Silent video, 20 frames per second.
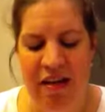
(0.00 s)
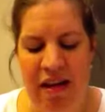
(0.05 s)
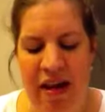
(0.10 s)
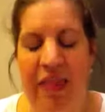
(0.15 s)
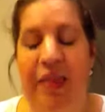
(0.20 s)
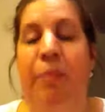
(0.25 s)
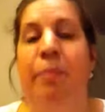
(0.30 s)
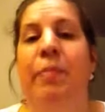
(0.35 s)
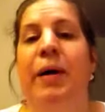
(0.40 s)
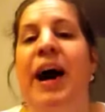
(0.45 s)

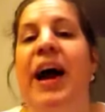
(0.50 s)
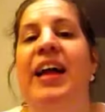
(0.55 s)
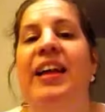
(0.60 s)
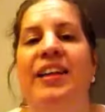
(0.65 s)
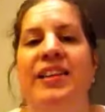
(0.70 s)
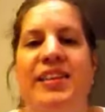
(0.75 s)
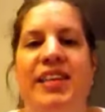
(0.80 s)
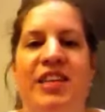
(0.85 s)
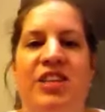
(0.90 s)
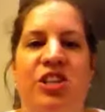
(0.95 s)
and then
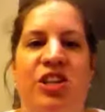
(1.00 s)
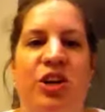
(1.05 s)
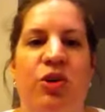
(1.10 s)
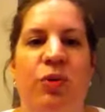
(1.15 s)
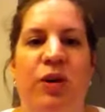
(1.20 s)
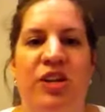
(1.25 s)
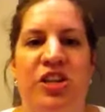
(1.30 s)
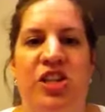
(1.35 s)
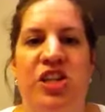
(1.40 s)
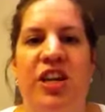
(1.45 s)
pilot test your
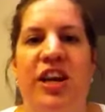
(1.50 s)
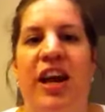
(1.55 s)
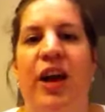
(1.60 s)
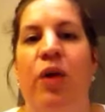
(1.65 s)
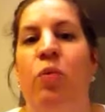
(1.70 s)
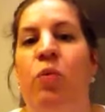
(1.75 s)
questionnaire.